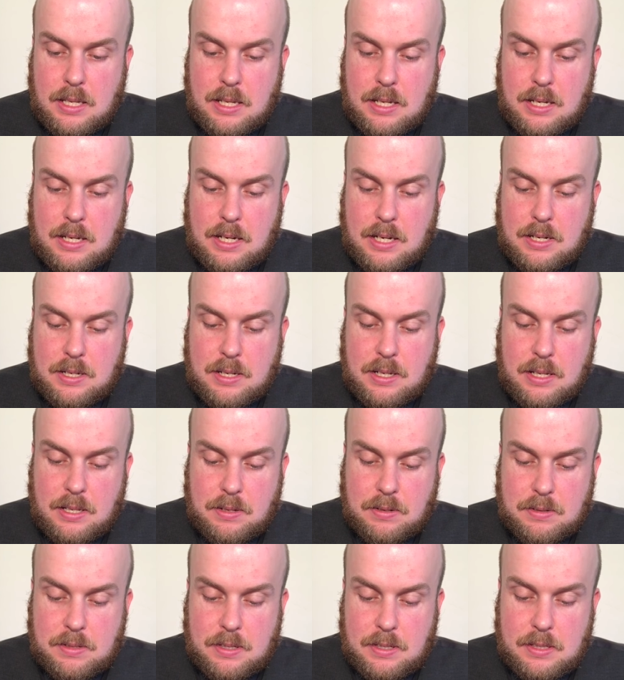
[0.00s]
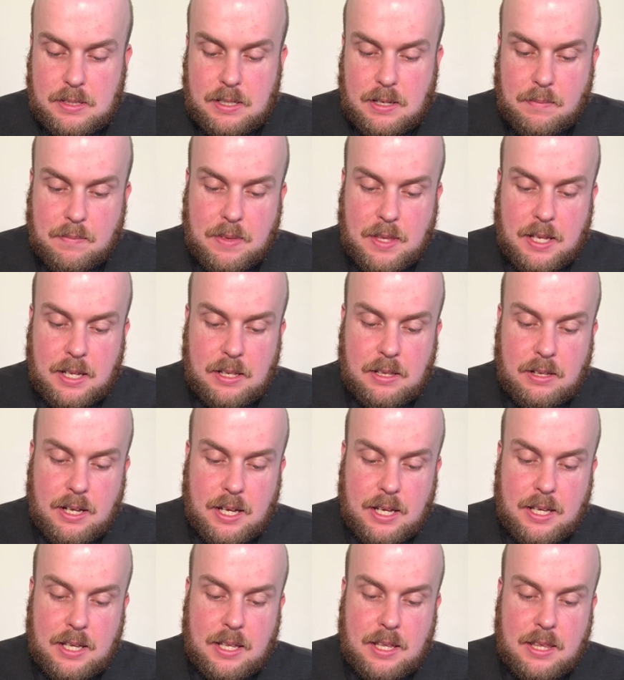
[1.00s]
It actually looks something
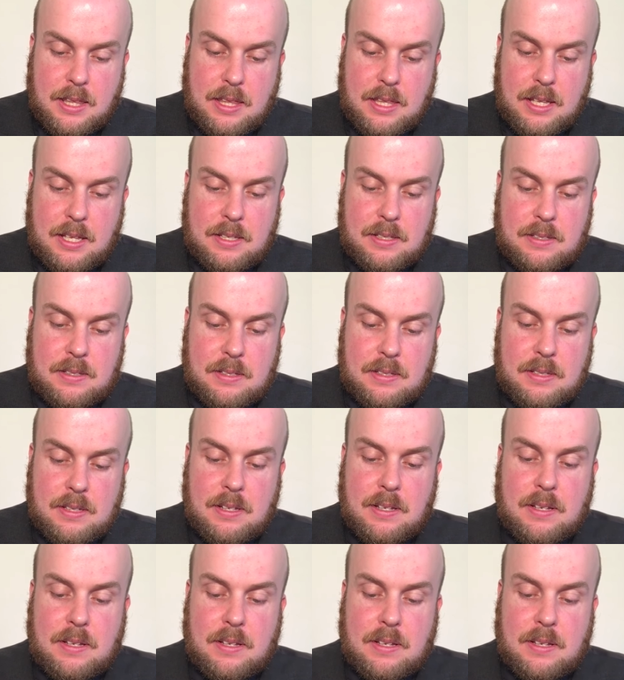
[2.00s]
like this.